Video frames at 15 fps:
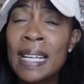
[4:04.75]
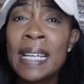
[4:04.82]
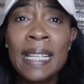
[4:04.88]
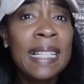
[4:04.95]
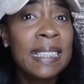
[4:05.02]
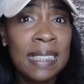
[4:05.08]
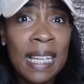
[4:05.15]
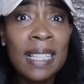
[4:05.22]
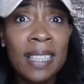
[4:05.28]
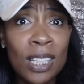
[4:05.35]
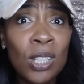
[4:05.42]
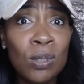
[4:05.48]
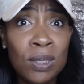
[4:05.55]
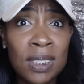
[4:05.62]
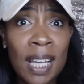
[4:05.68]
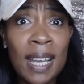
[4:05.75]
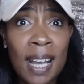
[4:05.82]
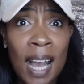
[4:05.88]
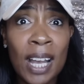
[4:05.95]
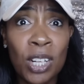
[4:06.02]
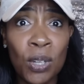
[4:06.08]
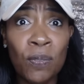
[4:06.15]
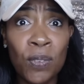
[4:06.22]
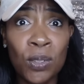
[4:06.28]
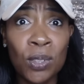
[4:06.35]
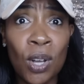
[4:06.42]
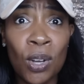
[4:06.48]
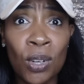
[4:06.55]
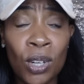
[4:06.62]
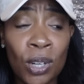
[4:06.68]
He said they're gonna stay higher for
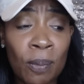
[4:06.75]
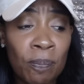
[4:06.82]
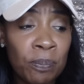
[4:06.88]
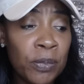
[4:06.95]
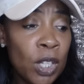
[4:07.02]
longer.